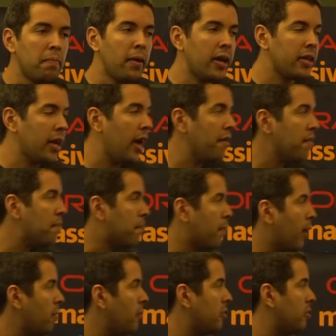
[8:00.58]
But I have a
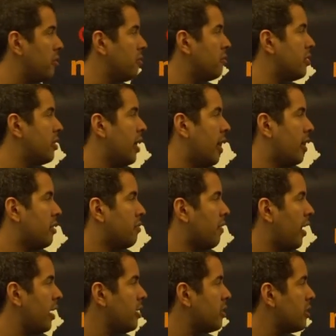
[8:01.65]
problem using that,
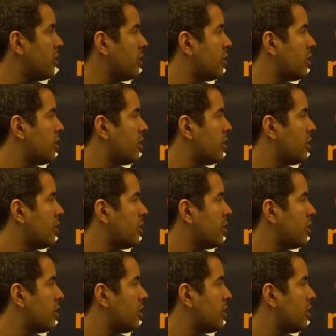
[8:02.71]
right?